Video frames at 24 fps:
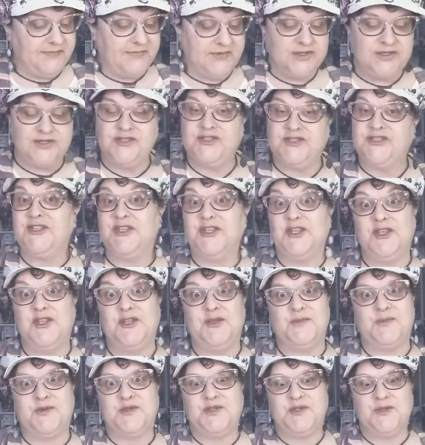
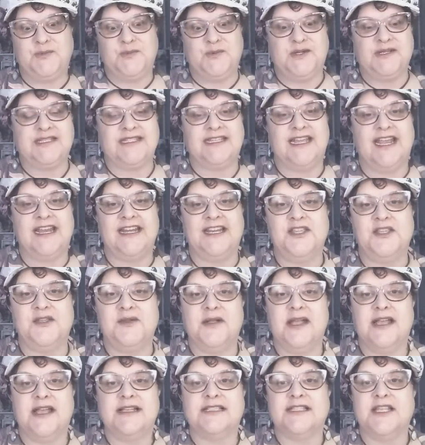Super, super exciting, you
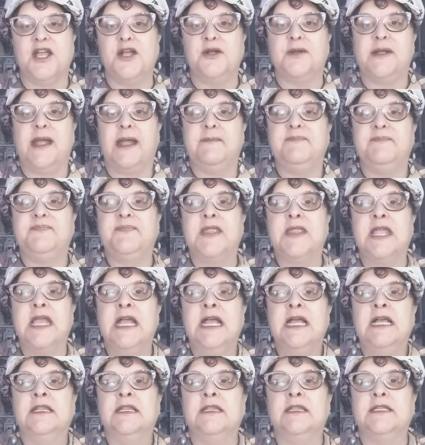guys. Okay,
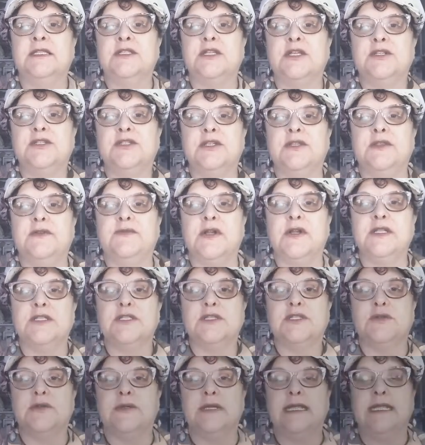let's go to the front
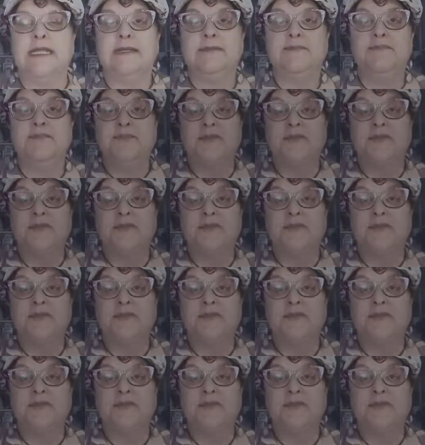screen.